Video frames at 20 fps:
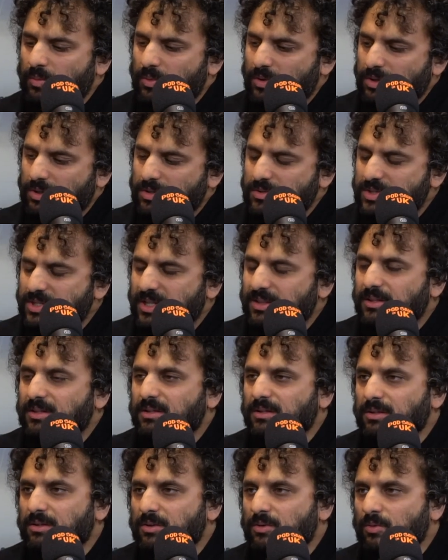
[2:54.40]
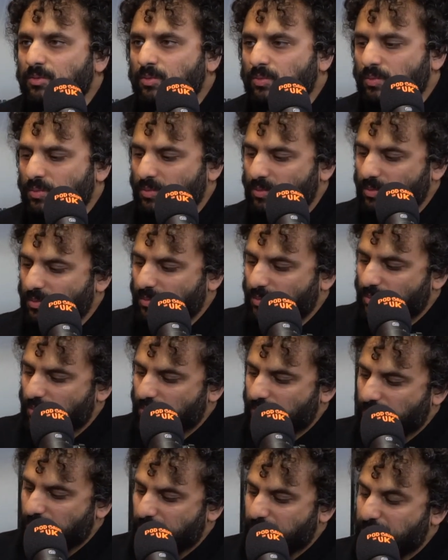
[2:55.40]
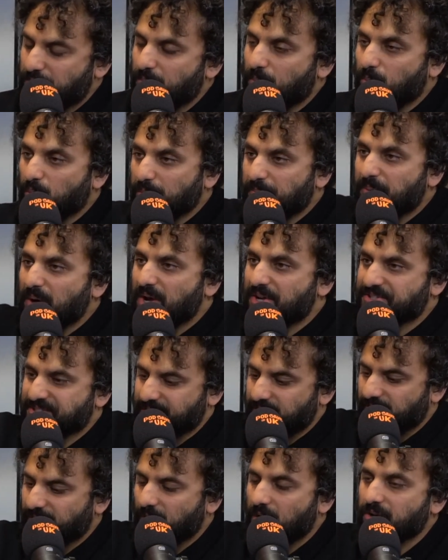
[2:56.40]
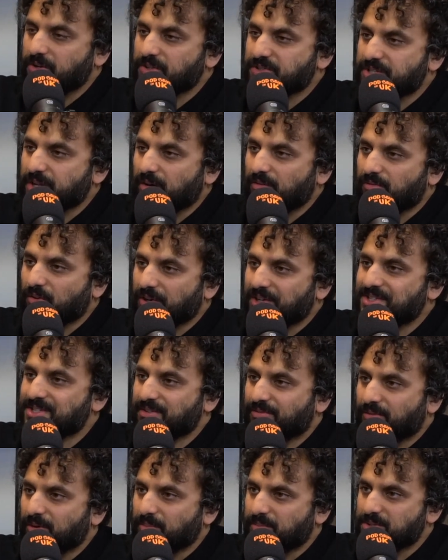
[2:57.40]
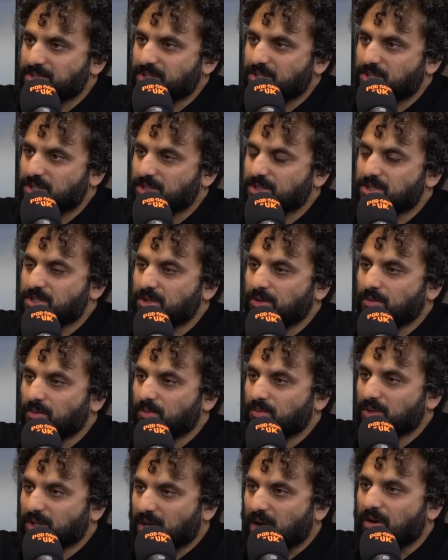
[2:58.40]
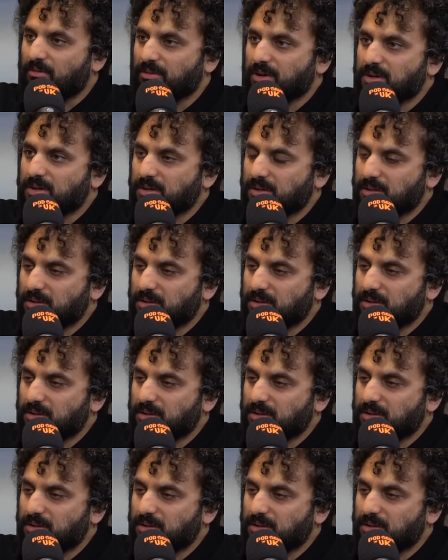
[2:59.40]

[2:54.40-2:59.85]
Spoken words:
You said that you would personally find yourself on a differing position to the current